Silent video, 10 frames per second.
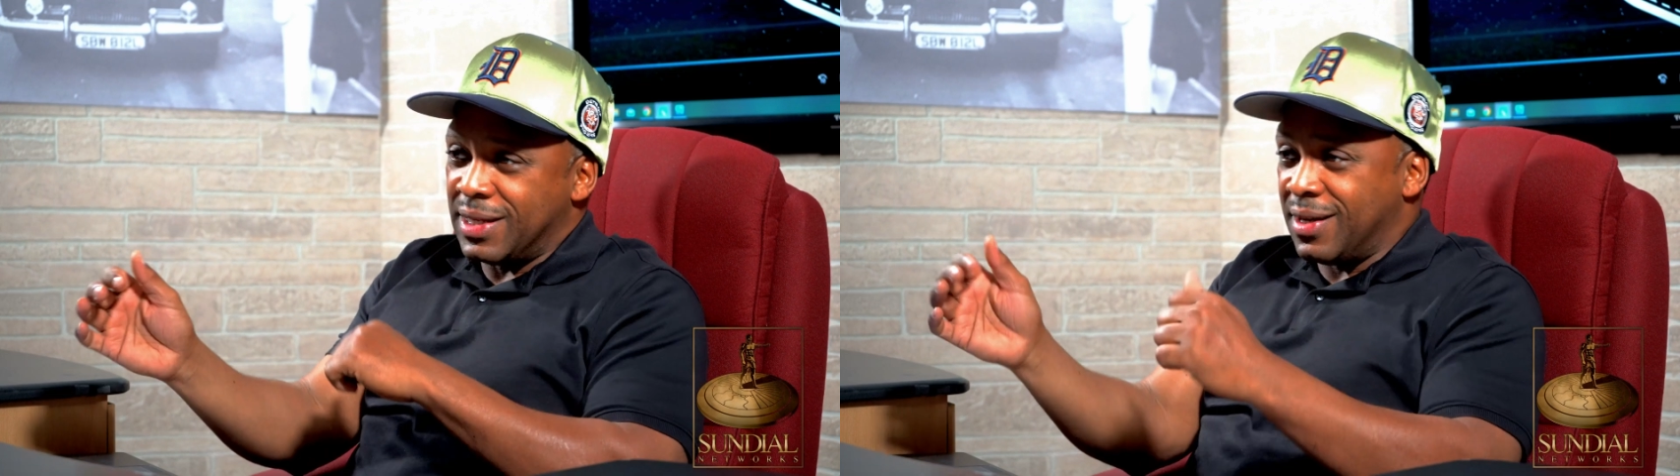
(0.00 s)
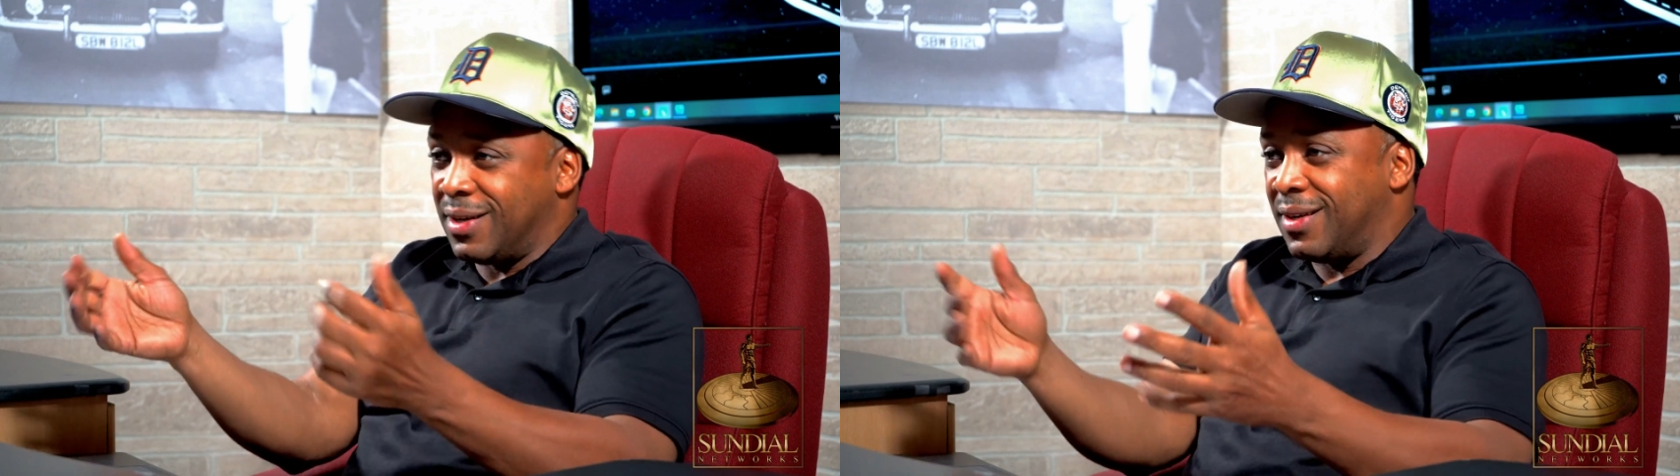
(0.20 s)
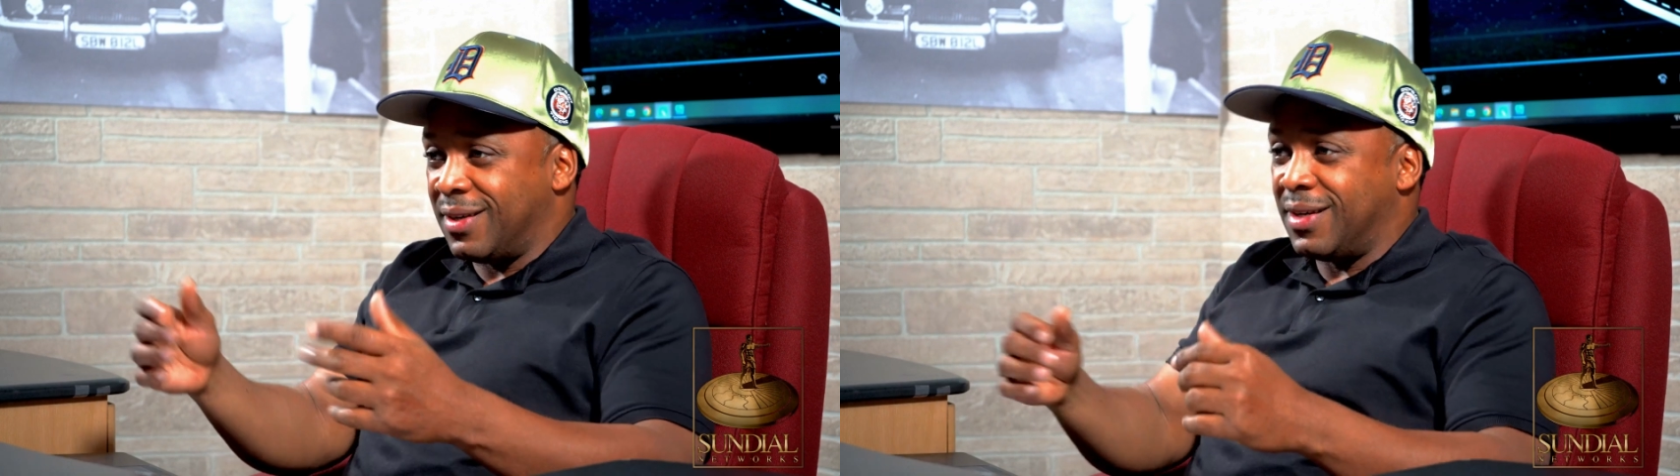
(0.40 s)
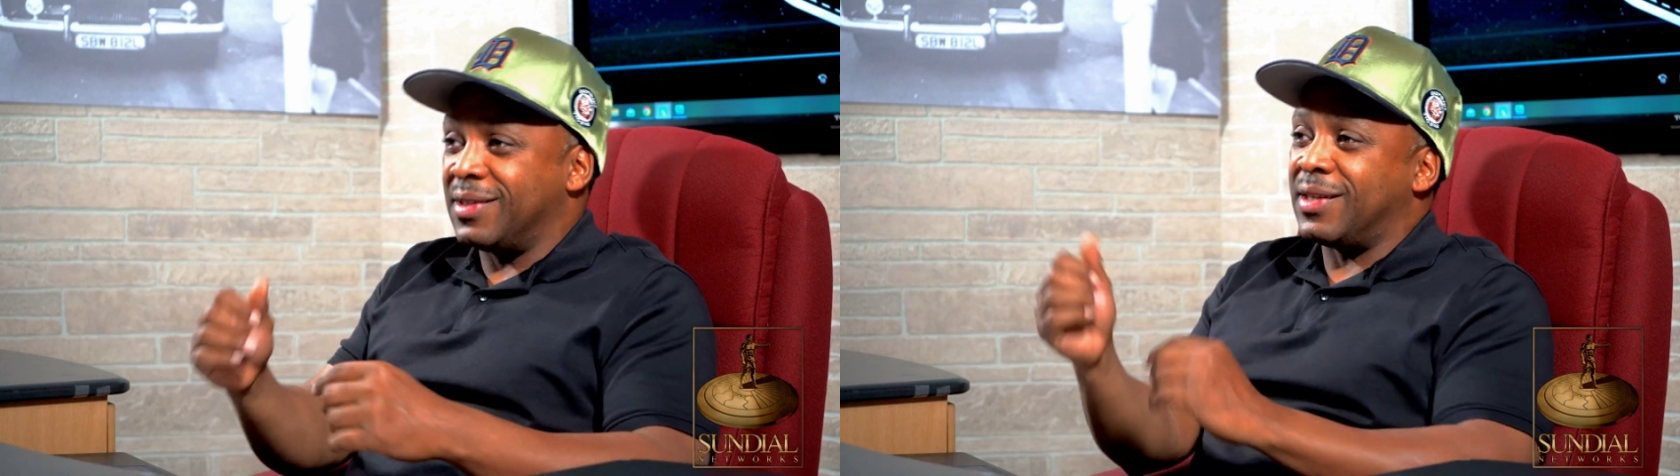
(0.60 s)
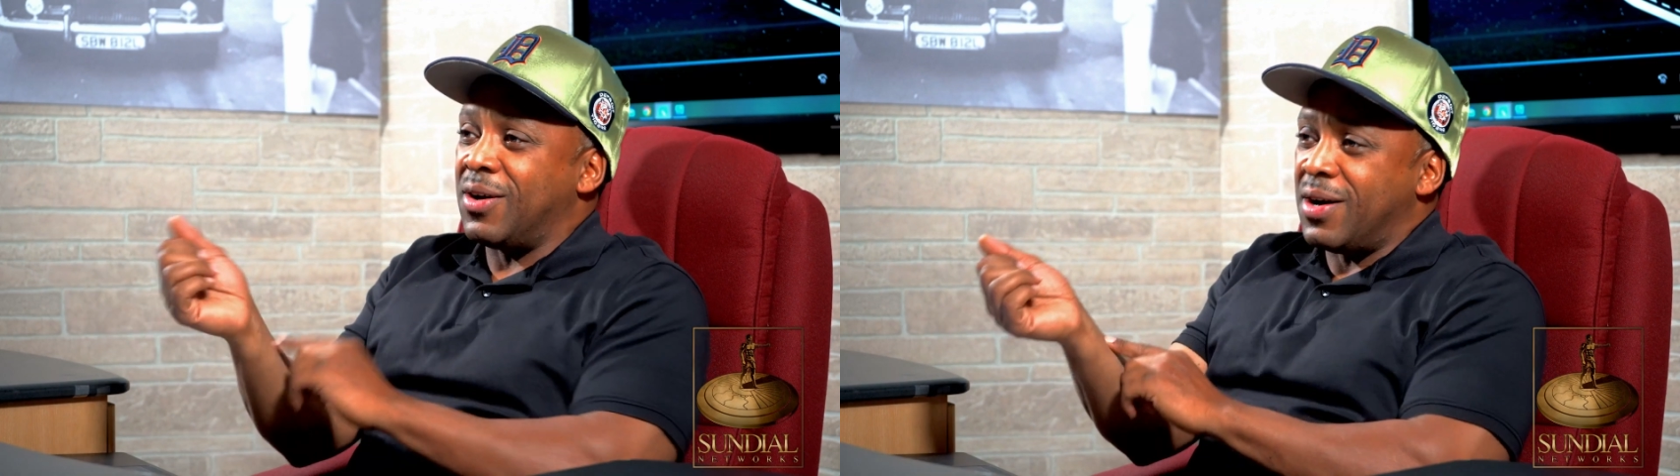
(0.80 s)

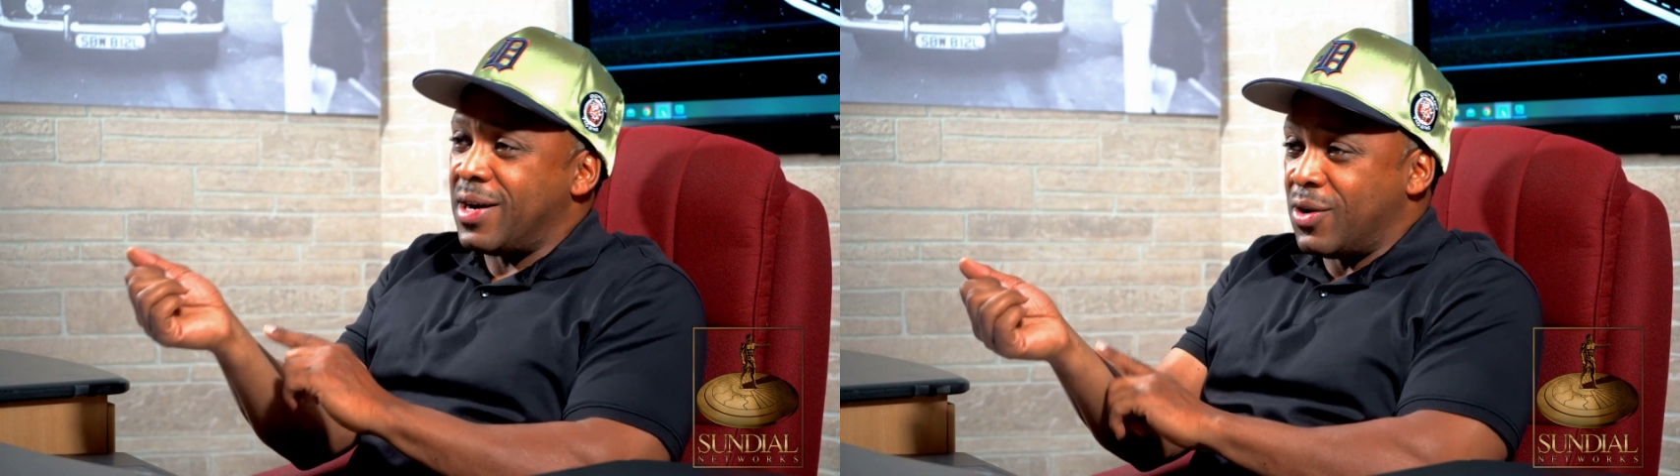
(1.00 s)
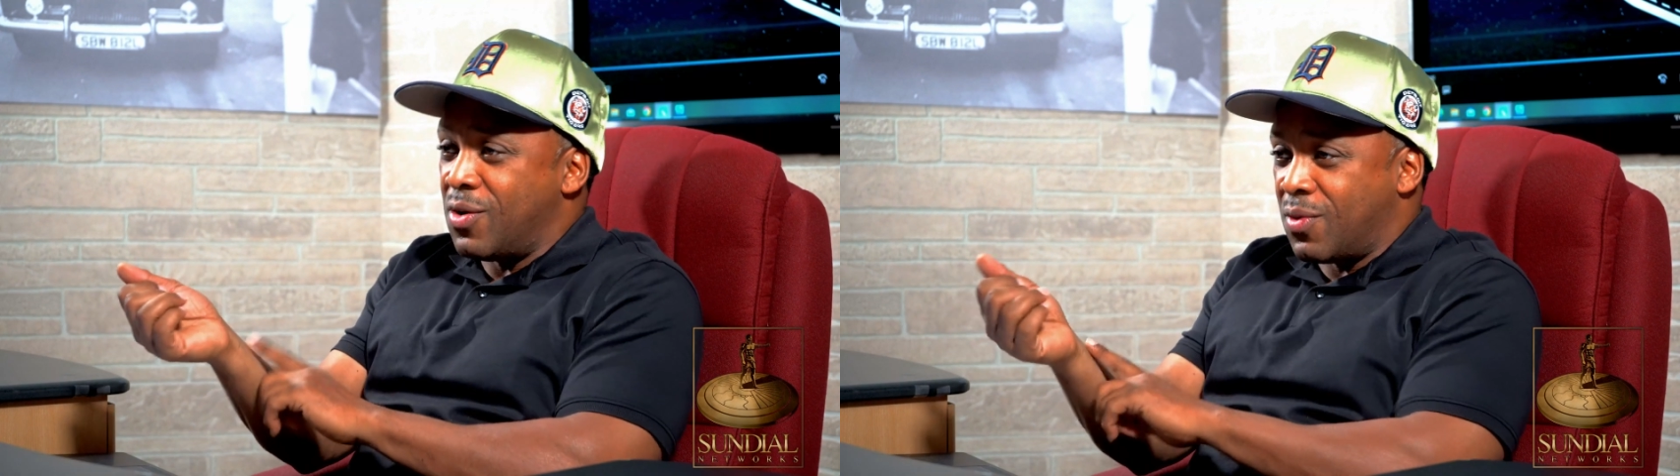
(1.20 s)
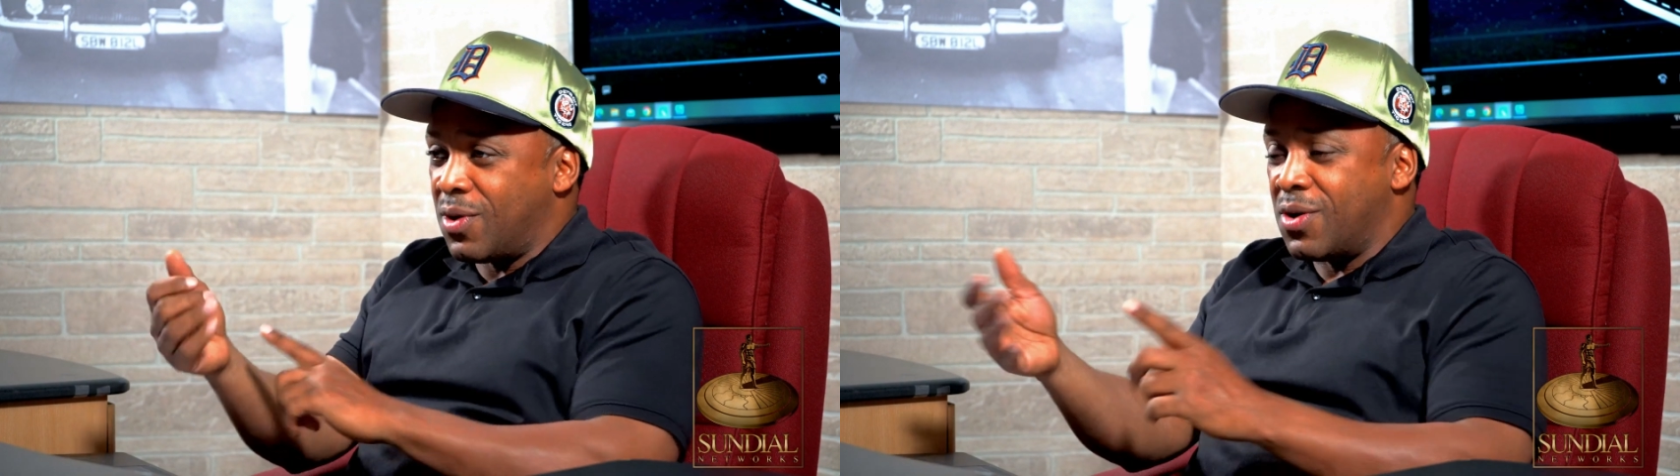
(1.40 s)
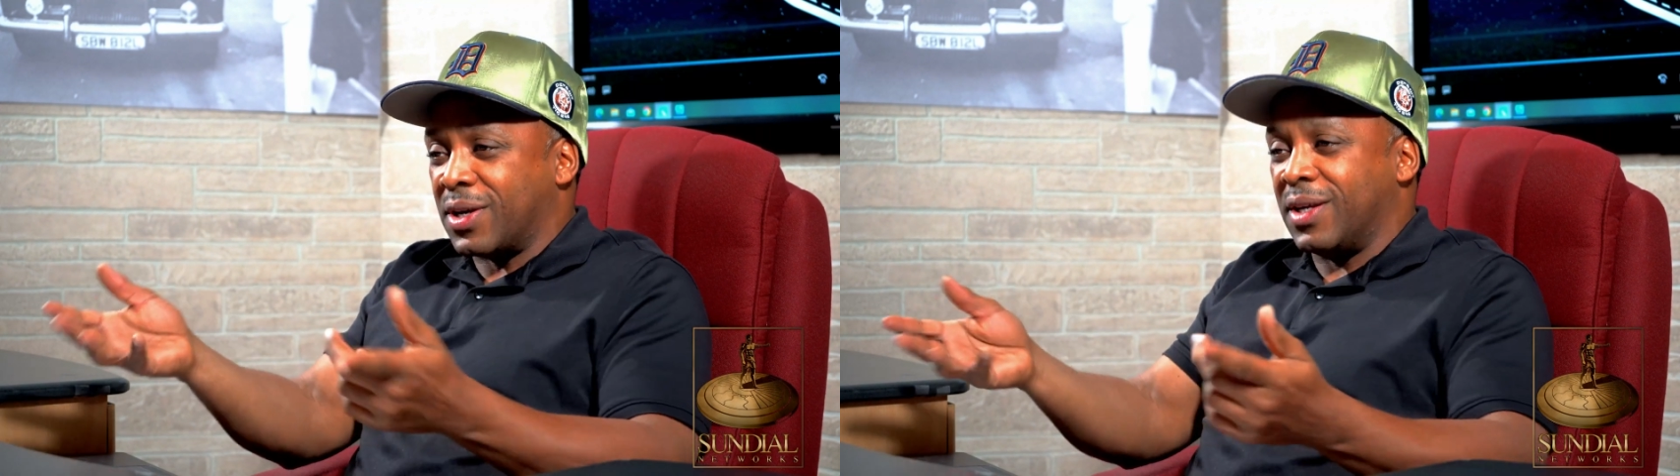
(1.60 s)
and say, oh, it don't work,